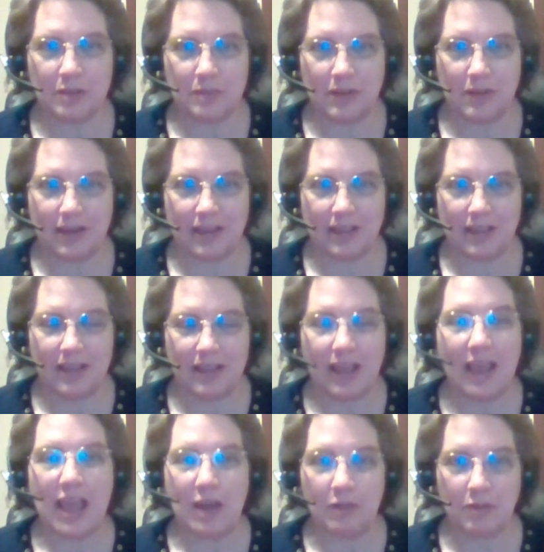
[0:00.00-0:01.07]
World
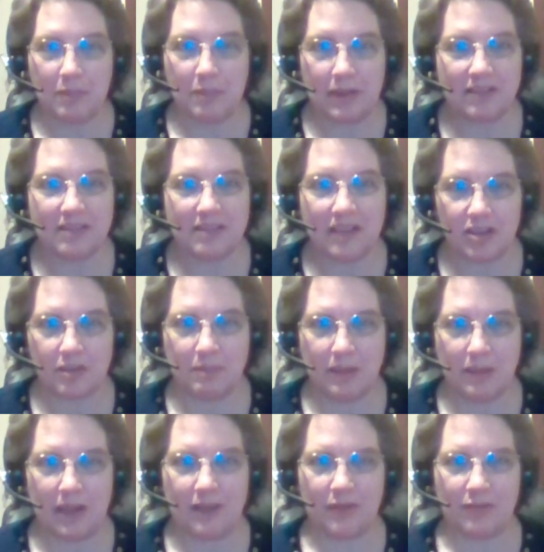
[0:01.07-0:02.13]
Community. It will be
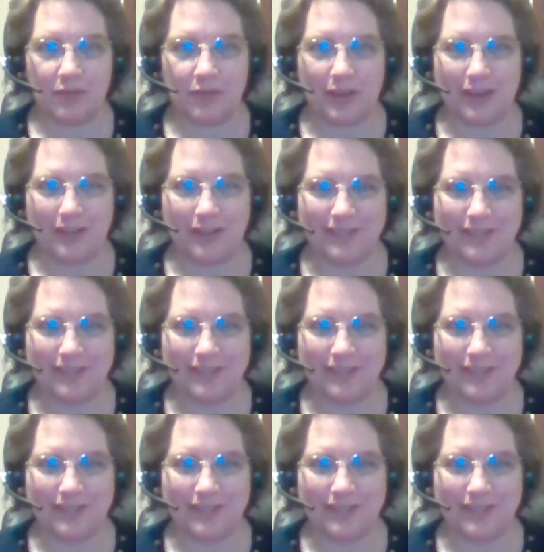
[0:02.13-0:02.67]
such a benefit